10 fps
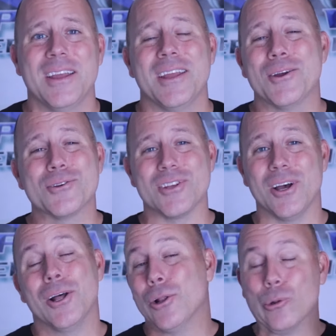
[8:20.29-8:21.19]
here's
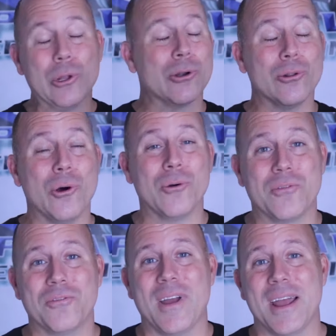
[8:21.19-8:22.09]
a little known
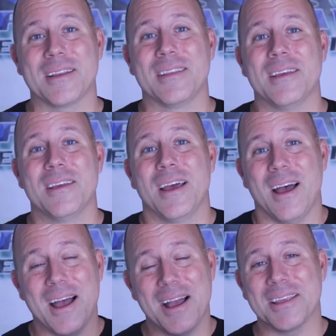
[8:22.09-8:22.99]
fact,
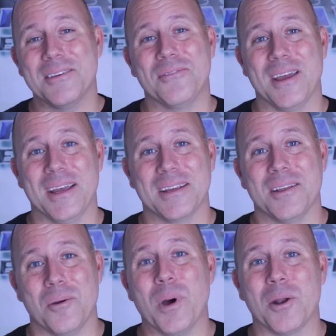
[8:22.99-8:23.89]
a hockey fact,
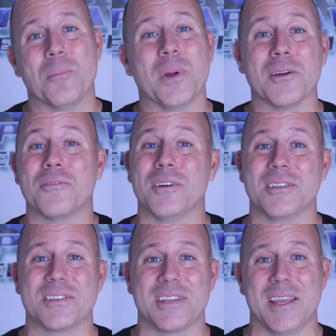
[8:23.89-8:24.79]
about a barefoot
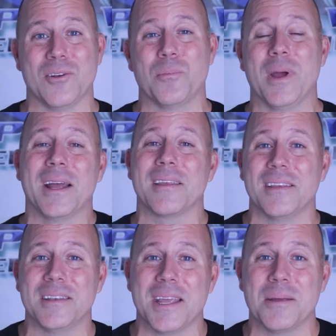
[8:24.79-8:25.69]
skater back in
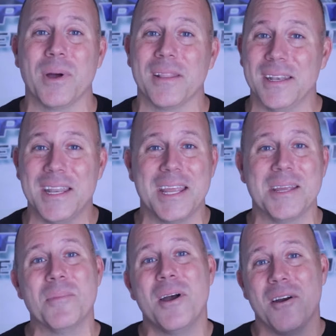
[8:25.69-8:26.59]
the day by the
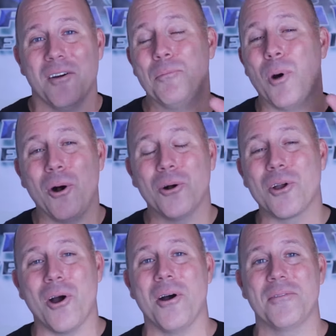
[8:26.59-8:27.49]
name of Paul
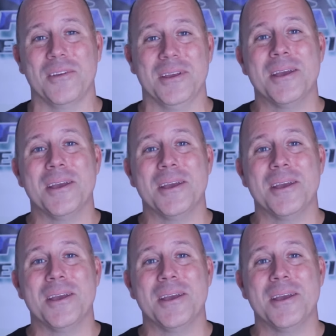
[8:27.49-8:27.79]
Coffey.